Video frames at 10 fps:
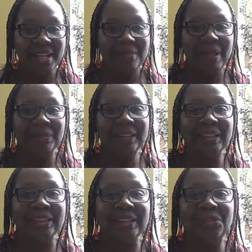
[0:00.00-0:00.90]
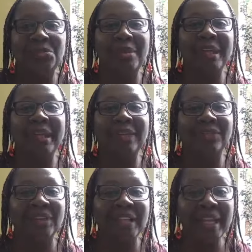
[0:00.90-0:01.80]
Bible tells us we were made out
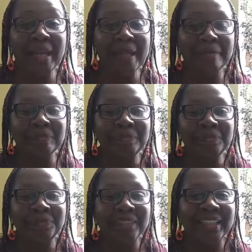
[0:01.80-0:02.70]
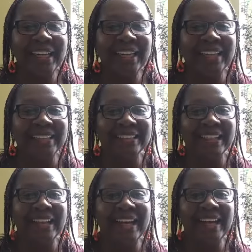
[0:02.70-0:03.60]
of clay. And
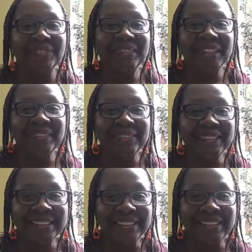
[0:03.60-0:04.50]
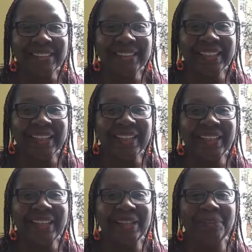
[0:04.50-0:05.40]
uh, after he was done,
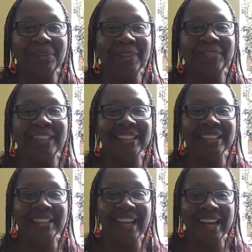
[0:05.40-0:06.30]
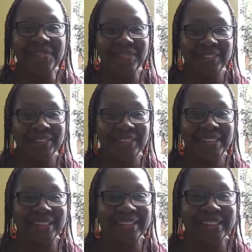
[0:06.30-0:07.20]
he breathed his life into
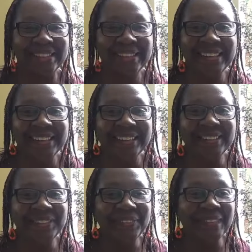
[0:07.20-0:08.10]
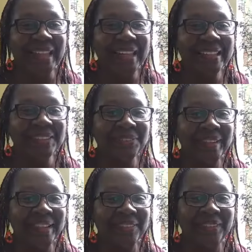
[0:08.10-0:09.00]
us. So last
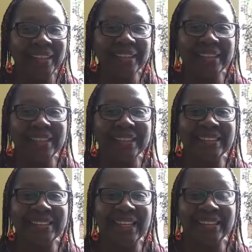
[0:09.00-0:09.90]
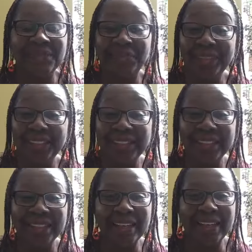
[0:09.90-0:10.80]
week we learned that
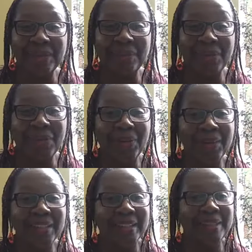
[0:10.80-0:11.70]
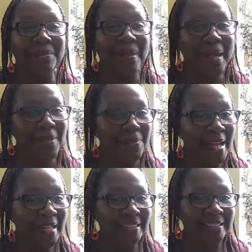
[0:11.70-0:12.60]
we are more than a
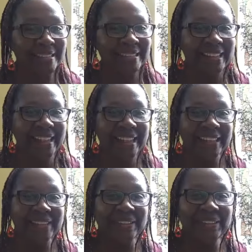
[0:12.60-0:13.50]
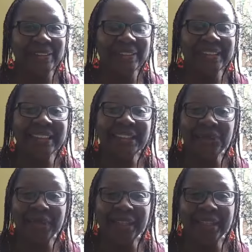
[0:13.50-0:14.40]
biomass. So this
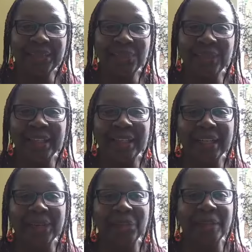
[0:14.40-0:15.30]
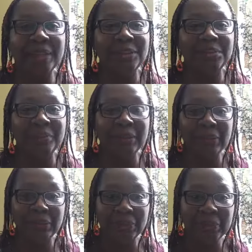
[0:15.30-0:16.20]
week we are going to be
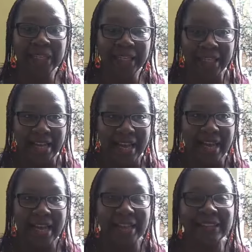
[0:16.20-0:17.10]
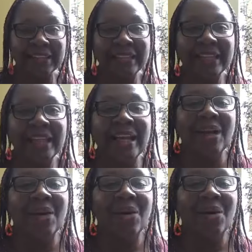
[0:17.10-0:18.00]
looking at
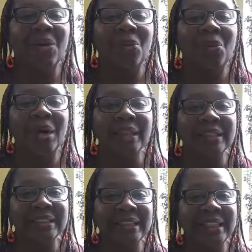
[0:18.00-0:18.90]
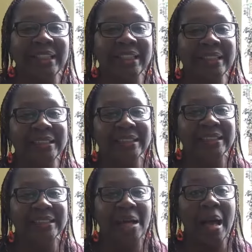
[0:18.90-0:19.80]
what
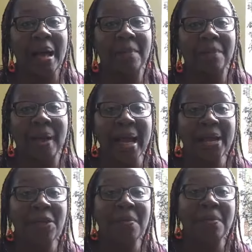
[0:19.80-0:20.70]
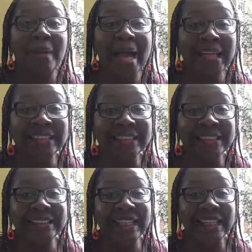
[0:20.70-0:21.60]
is a
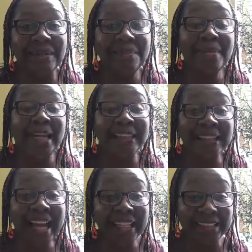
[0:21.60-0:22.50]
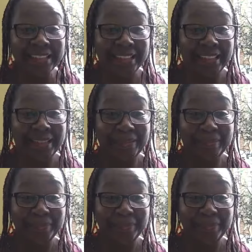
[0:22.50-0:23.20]
biomass mentality.